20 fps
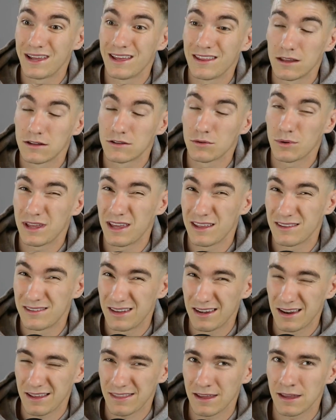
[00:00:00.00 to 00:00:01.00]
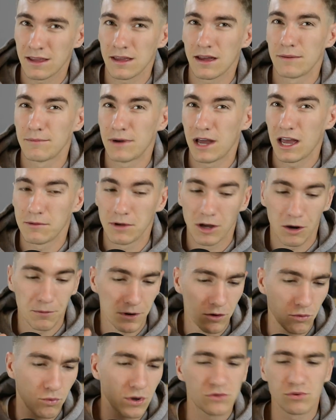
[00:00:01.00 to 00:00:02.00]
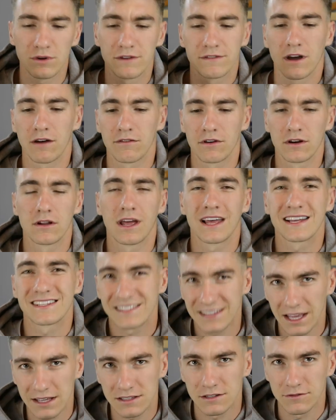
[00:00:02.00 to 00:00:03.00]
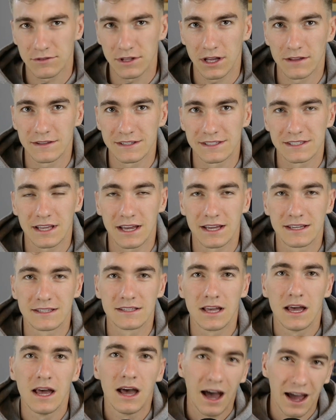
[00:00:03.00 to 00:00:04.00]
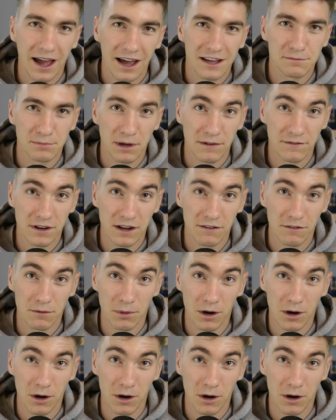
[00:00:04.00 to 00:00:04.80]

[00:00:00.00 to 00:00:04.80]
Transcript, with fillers: in the 2018, I think, Miami Open, which we've covered extensively on The Slice. I asked Medvedev